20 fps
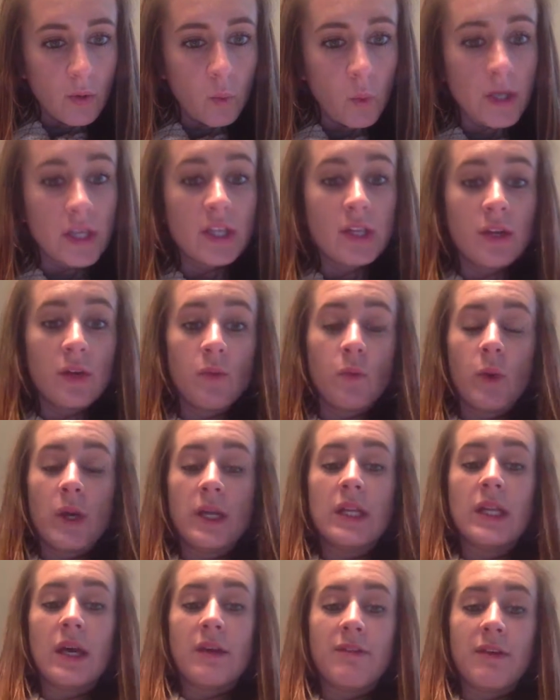what did you what
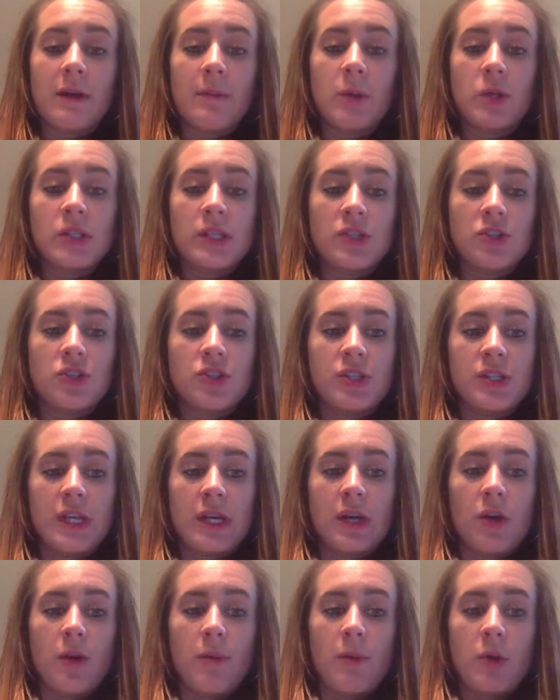did I find most
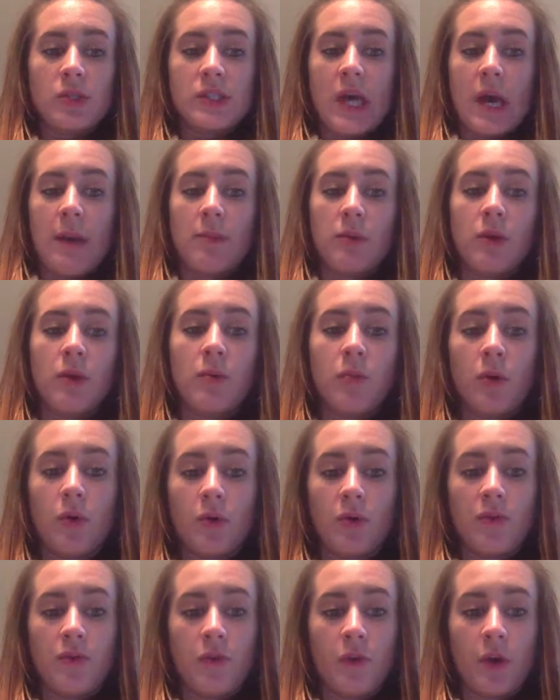interesting or most
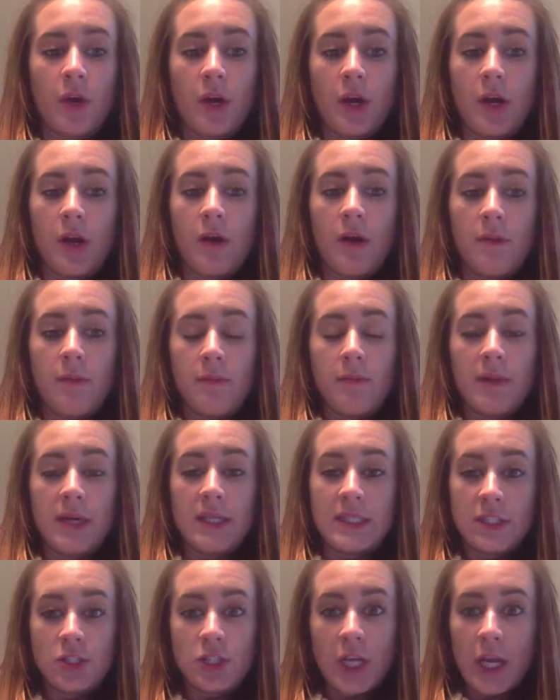applicable for my
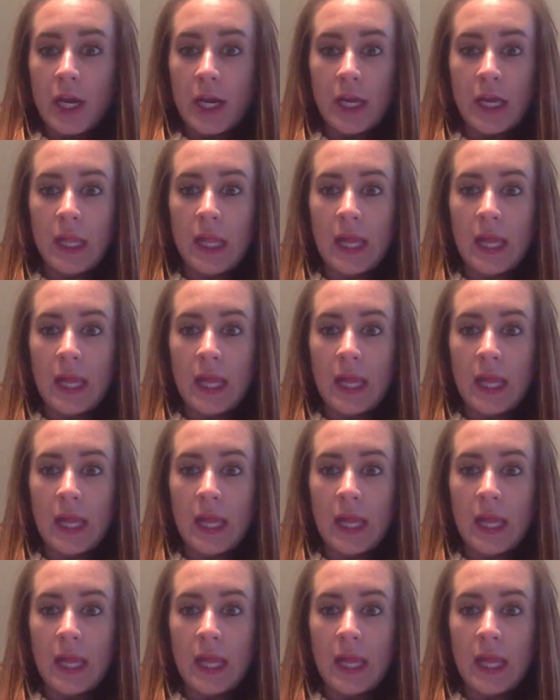teaching area?